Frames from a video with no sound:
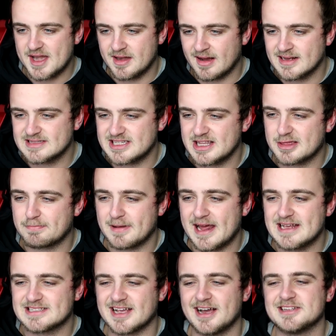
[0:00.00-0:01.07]
19th
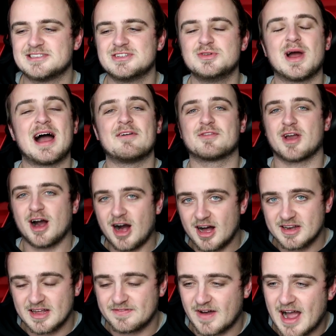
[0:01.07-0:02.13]
place, I do have
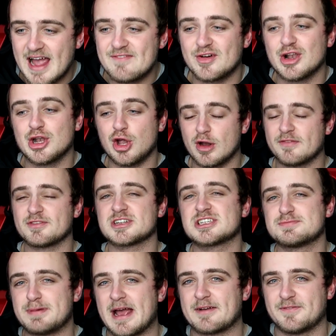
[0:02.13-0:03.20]
Cardiff. I have a lot of
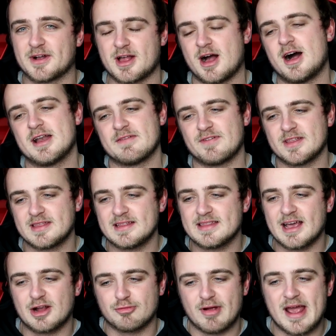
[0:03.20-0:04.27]
respect for Cardiff. I think
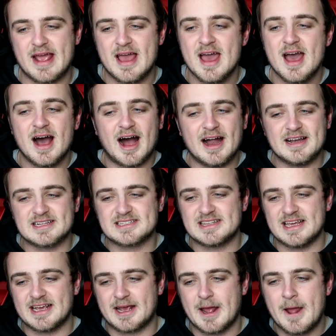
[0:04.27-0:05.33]
they're great. I just
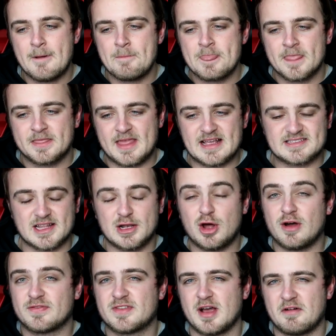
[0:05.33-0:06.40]
think there's a
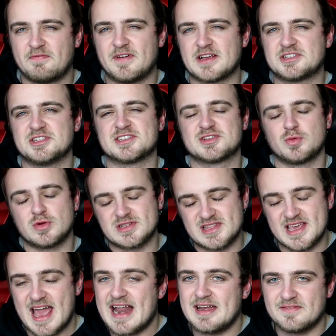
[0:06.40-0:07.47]
lot of tough fixtures
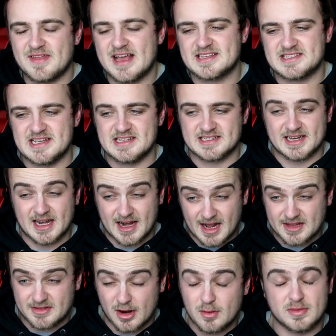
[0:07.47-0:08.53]
towards the end of their season, and
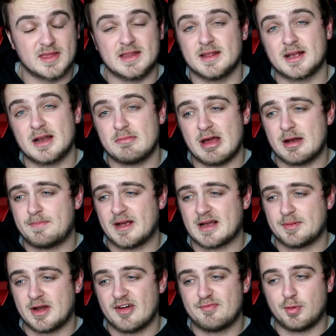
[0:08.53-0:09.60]
I don't think they're going to be able to
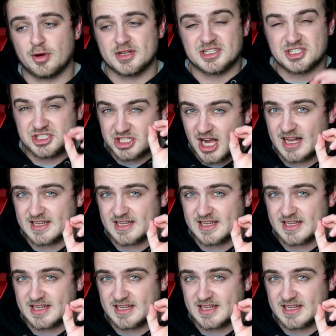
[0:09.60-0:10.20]
pick up enough points.